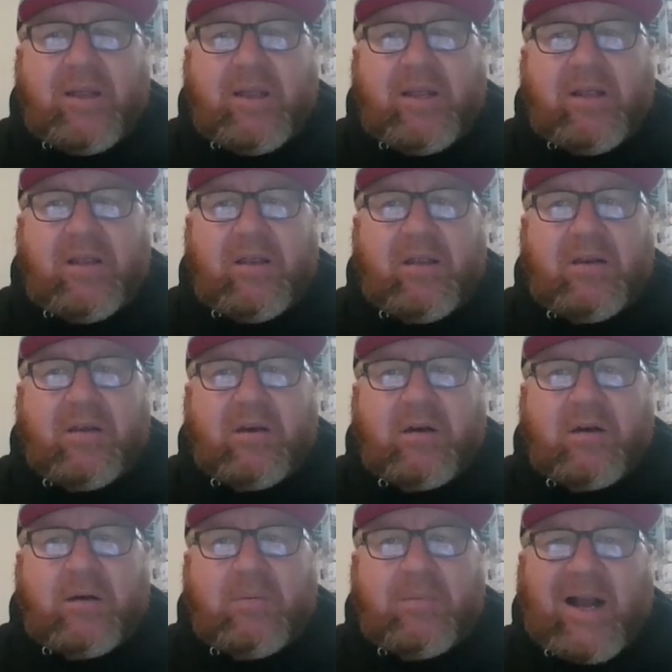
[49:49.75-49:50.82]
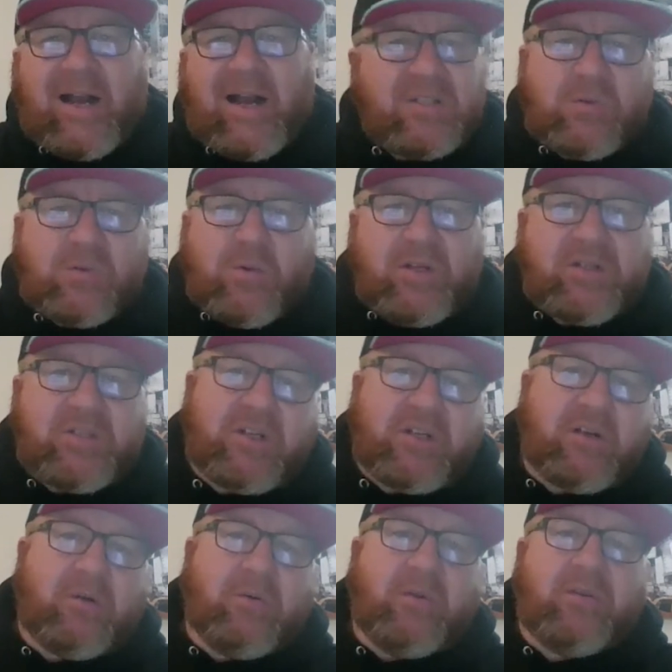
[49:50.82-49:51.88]
And um, I just want to
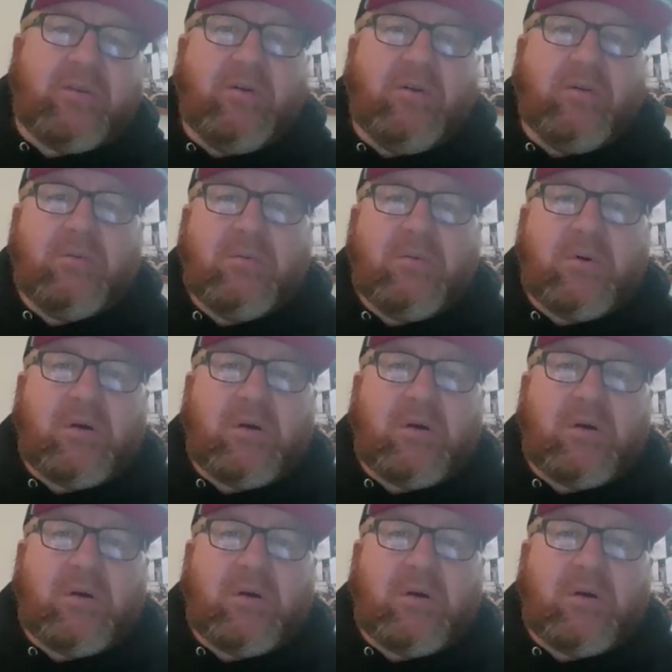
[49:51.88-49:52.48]
share it with you.